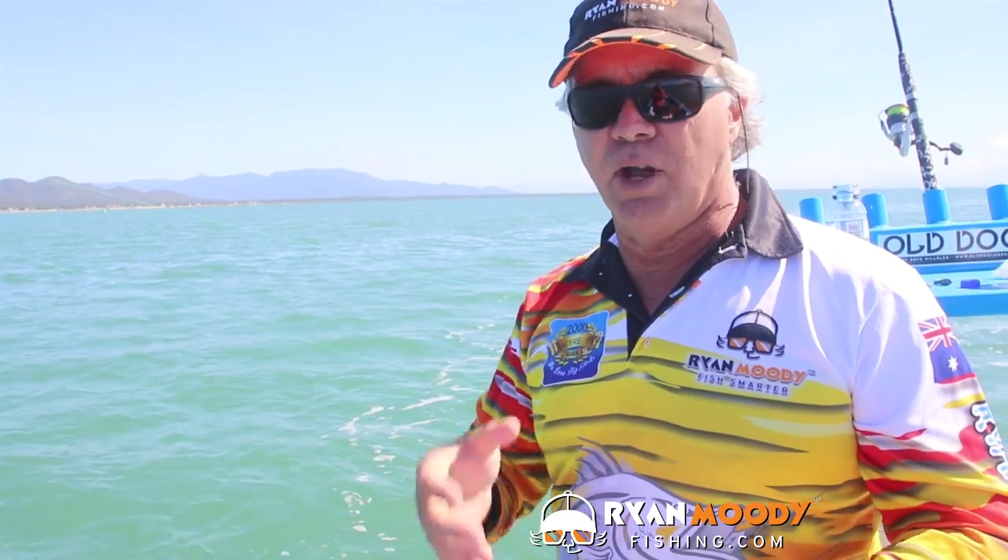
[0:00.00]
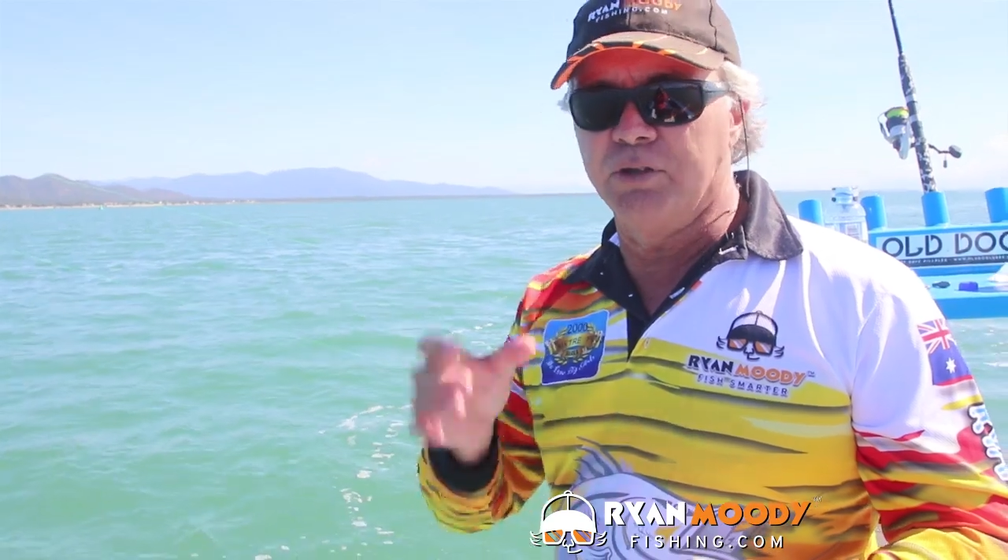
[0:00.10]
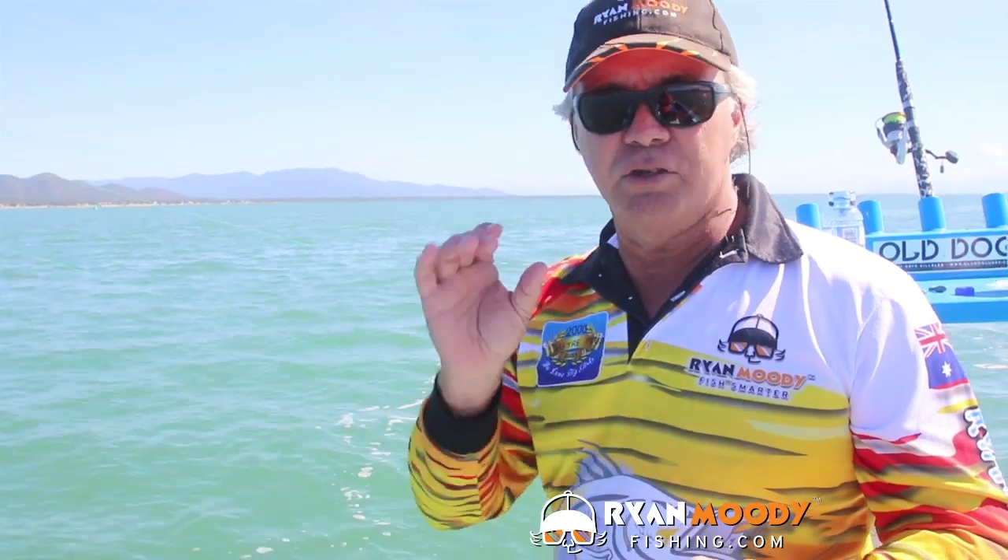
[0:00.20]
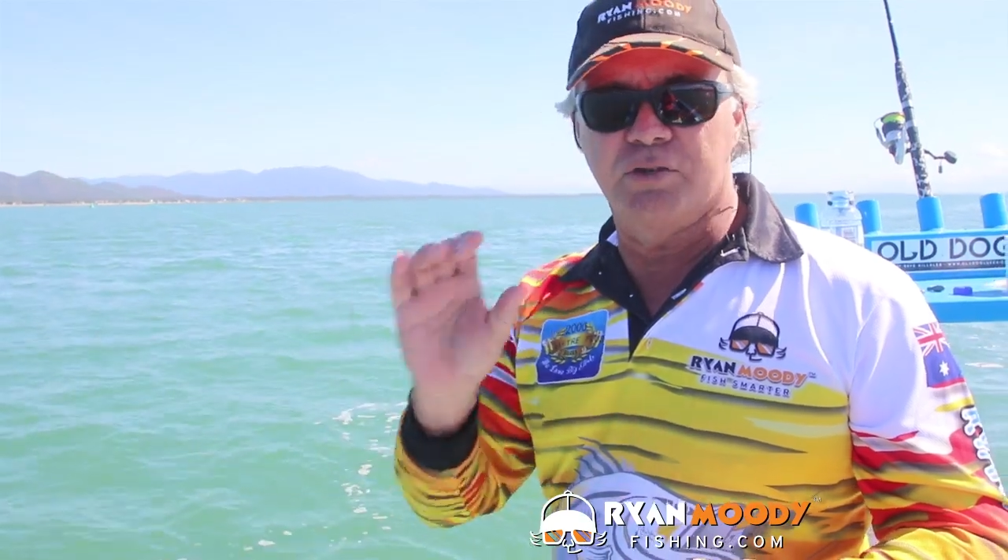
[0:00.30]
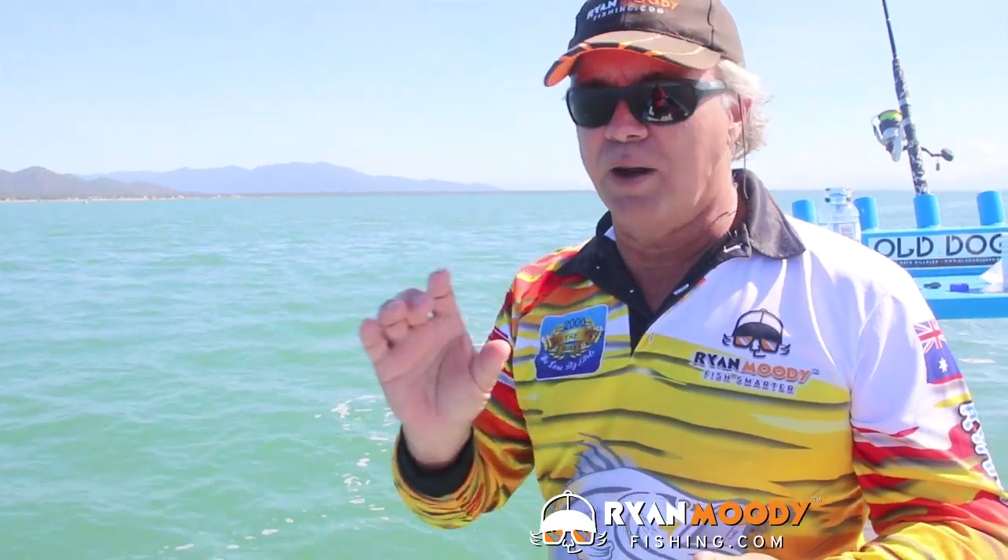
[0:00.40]

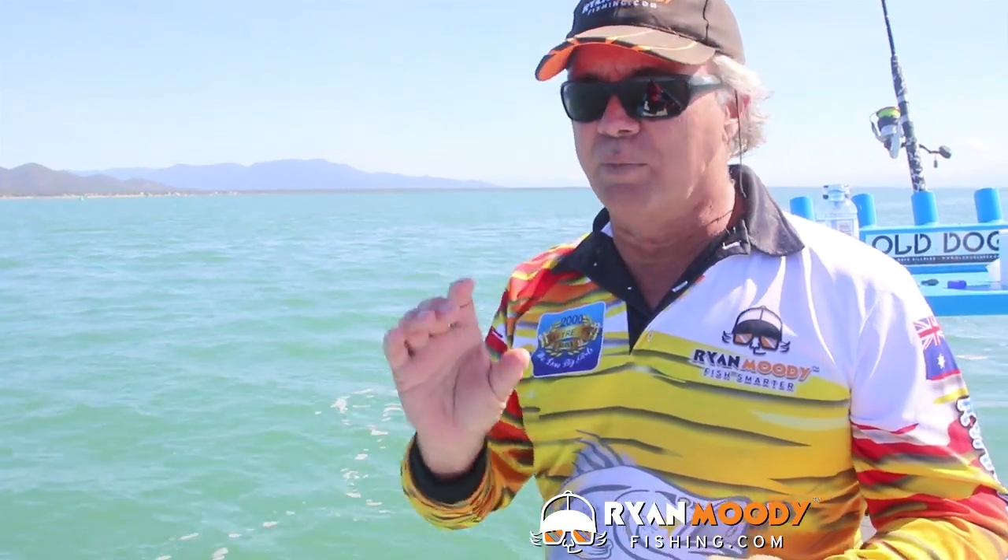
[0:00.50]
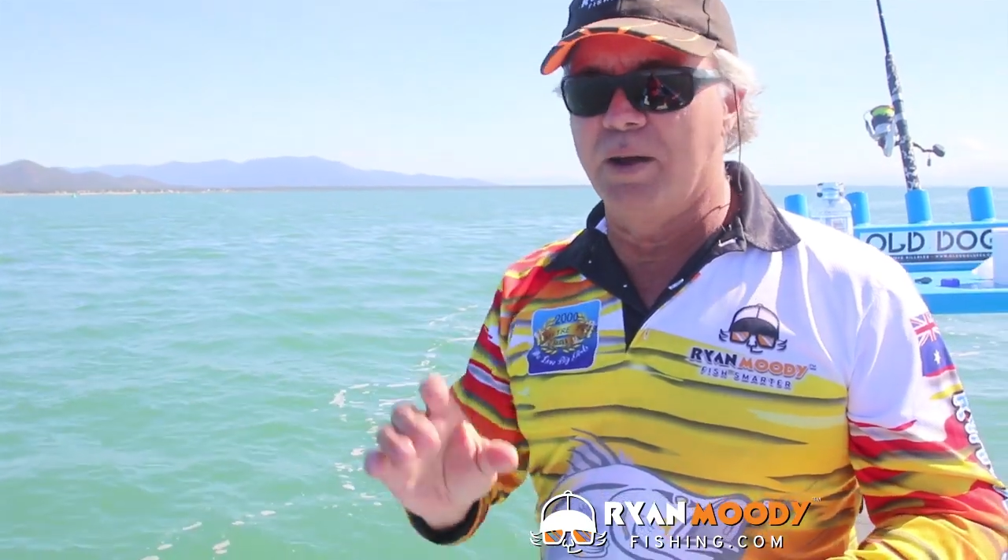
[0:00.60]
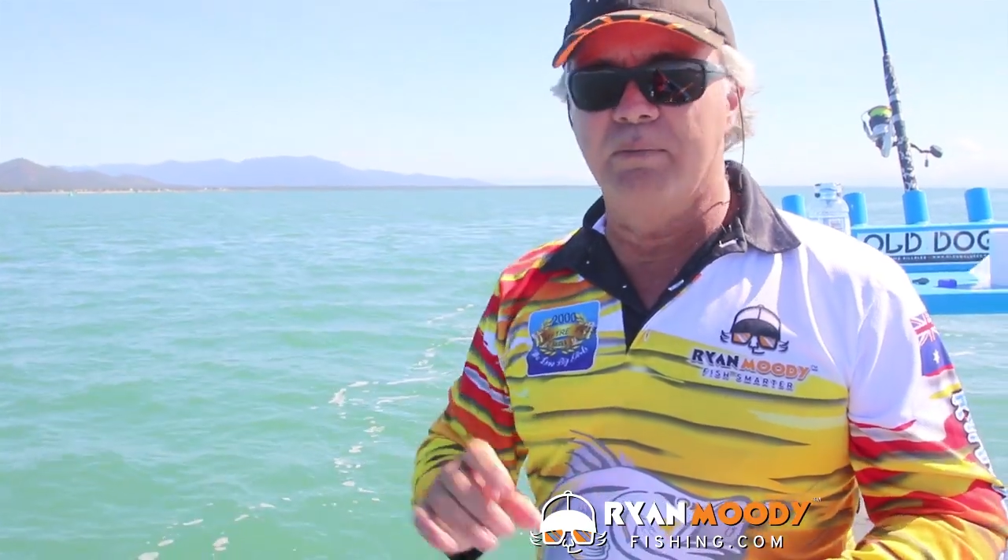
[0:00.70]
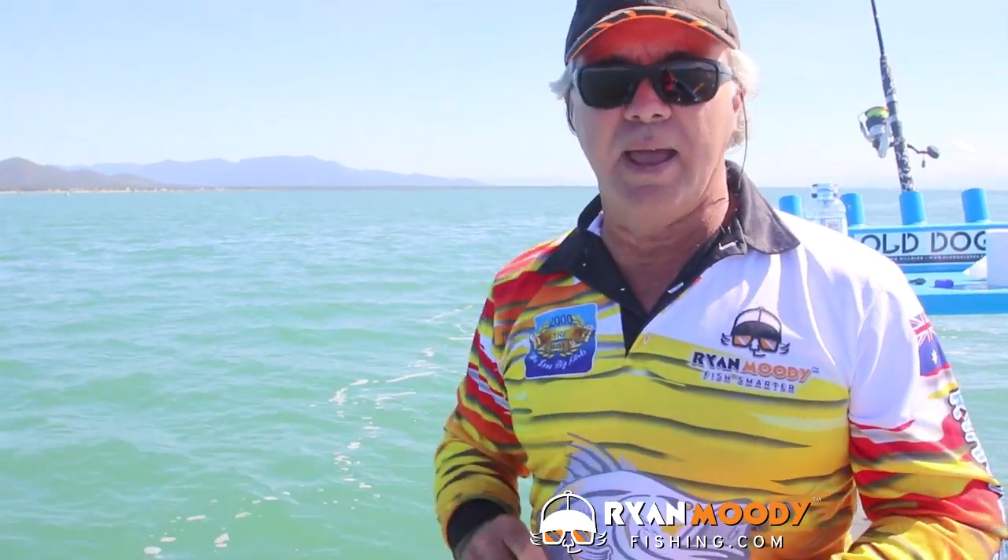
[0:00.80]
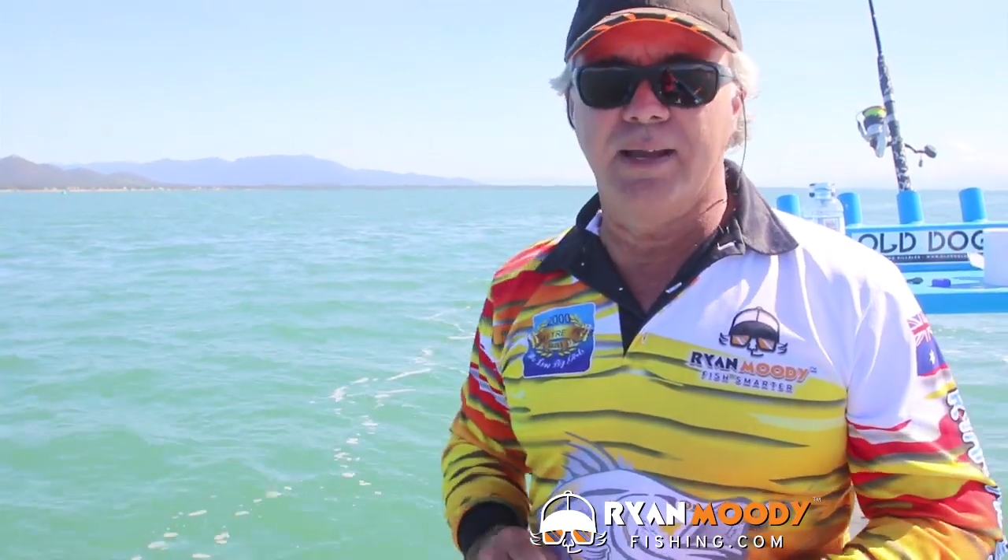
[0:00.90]
don't just grab
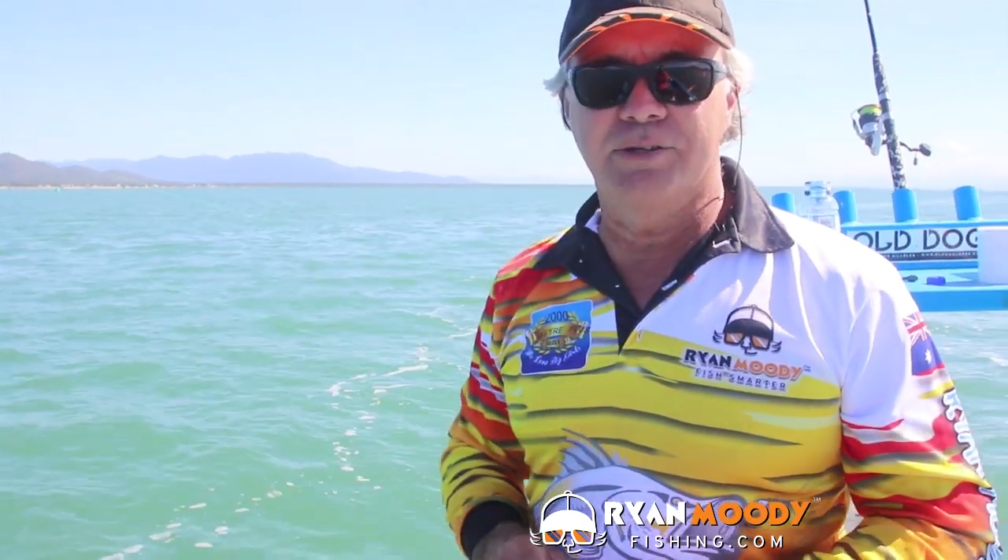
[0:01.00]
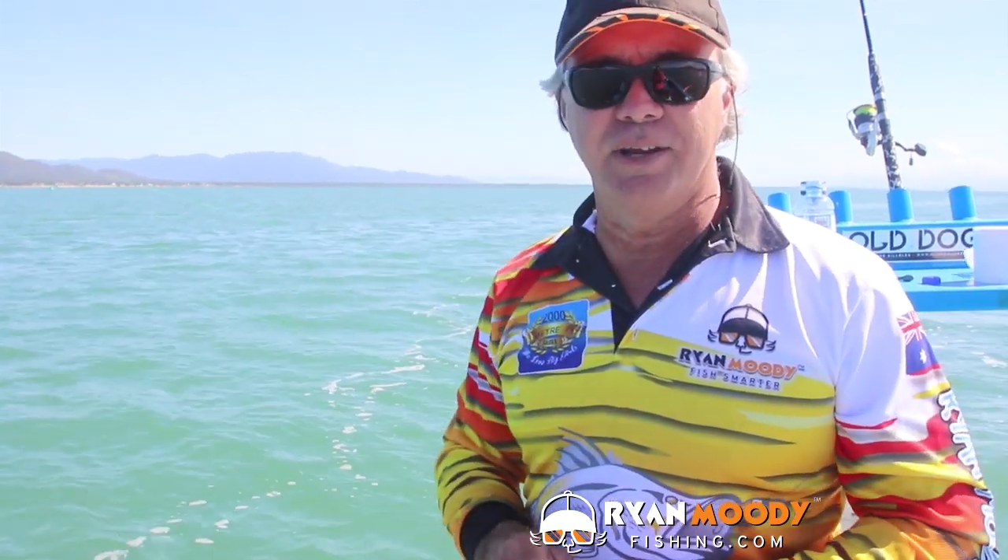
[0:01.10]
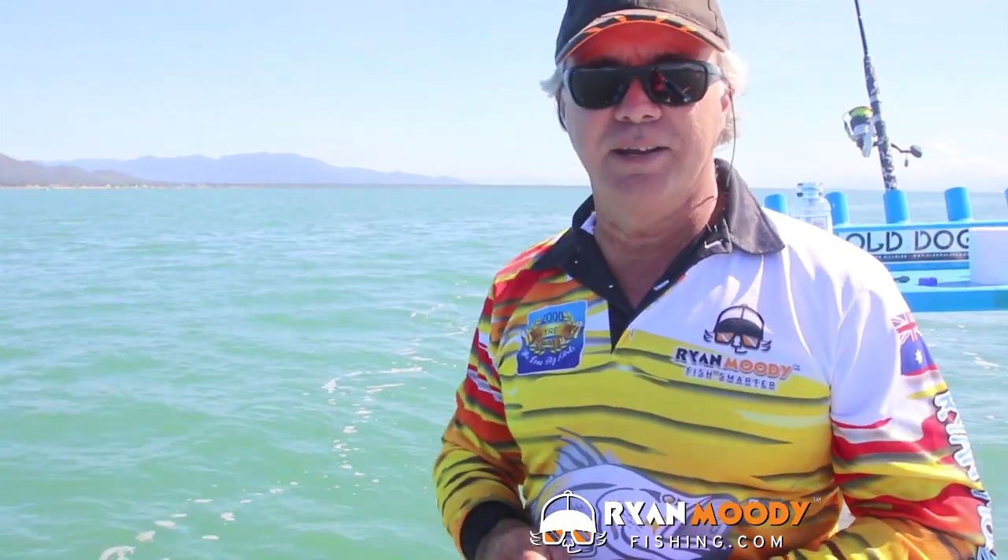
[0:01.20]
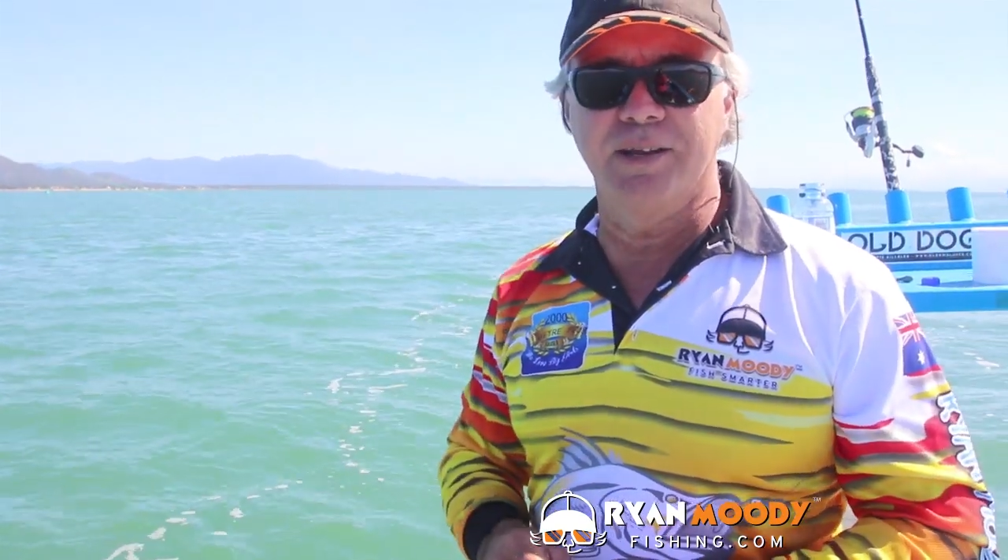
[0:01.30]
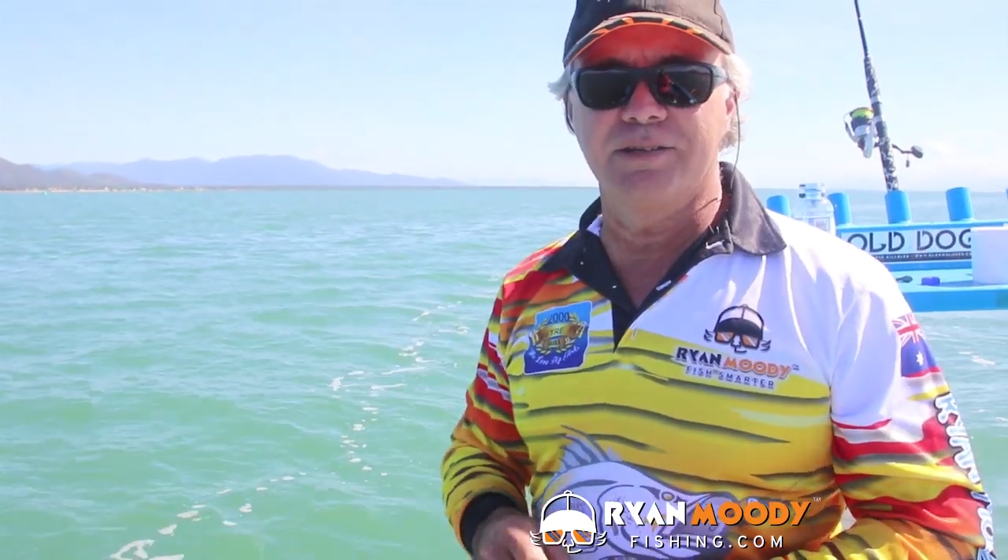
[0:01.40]
one bag of
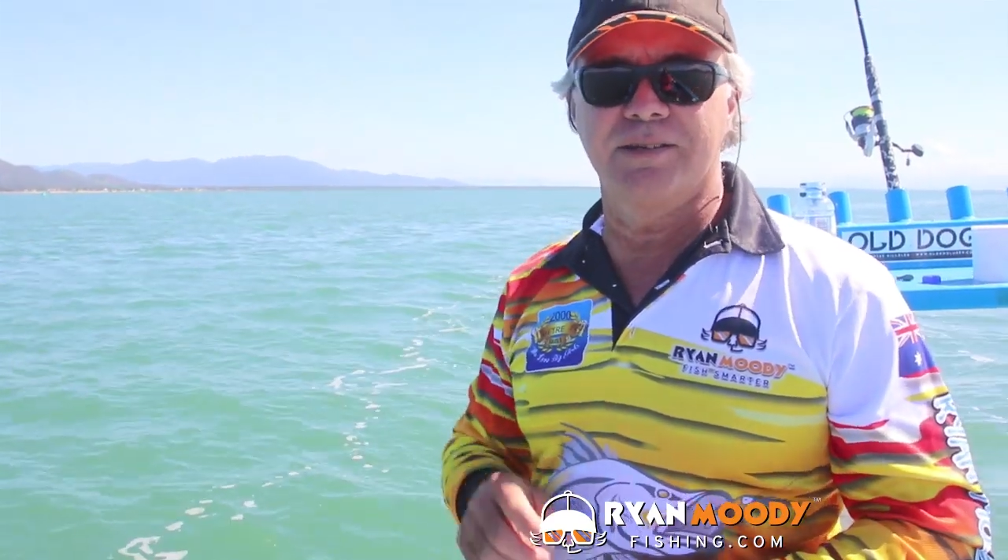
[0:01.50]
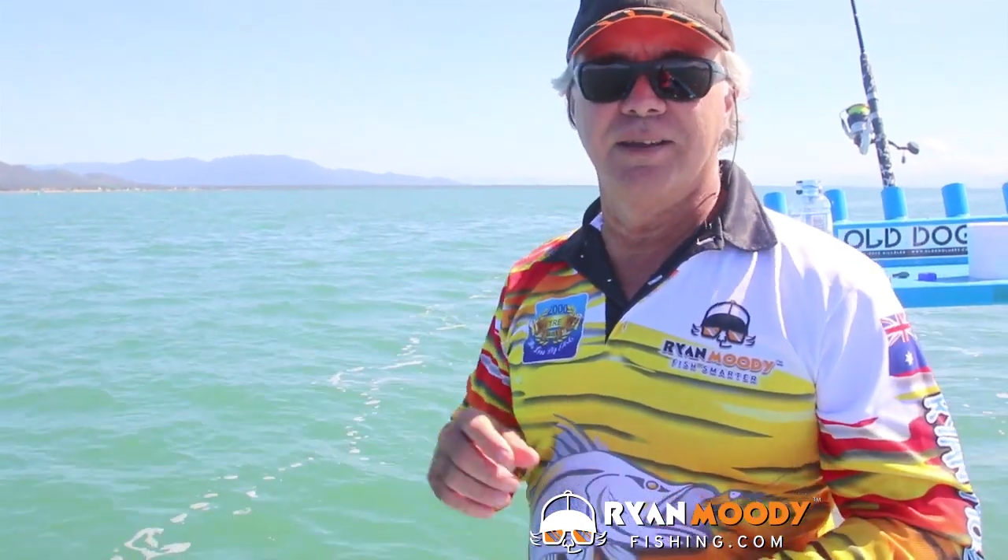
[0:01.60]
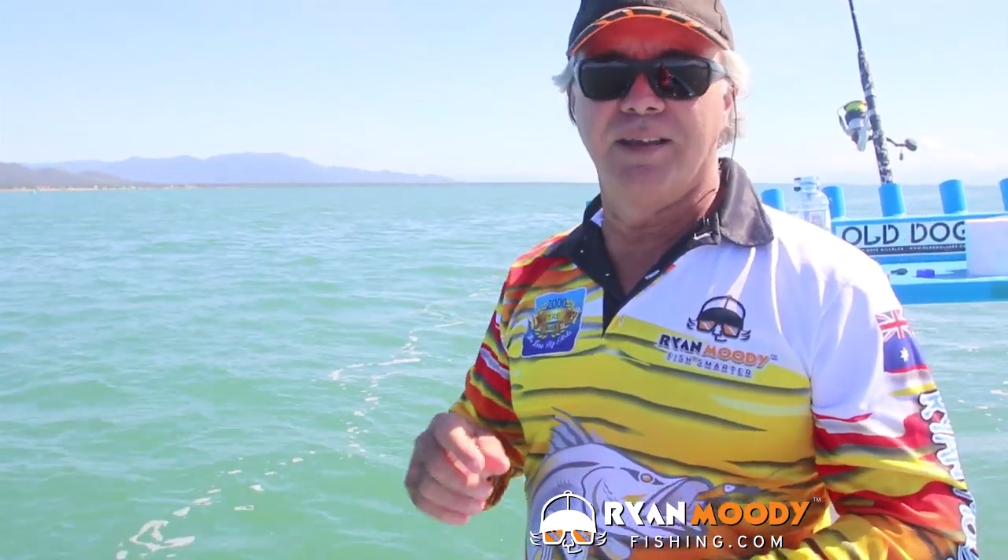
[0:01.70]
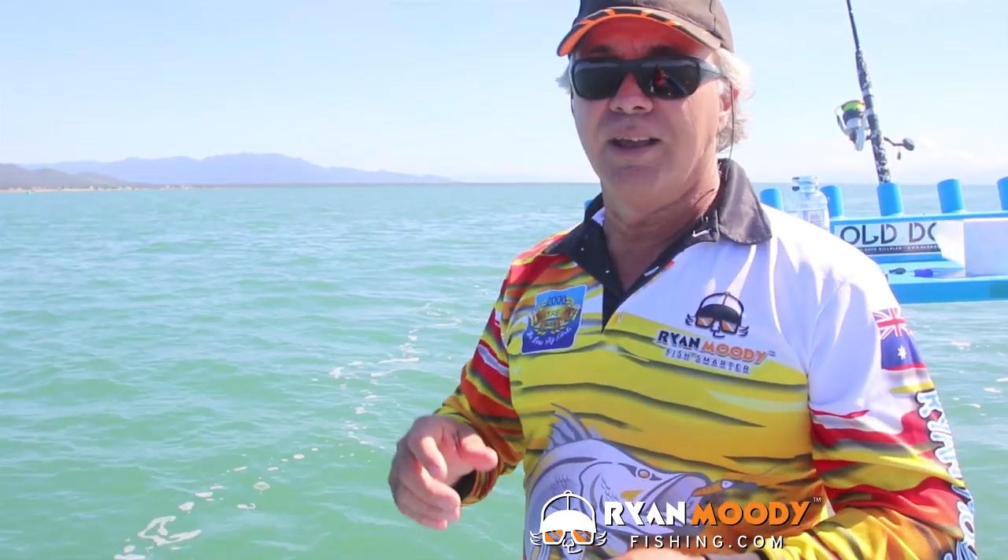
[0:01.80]
sinkers,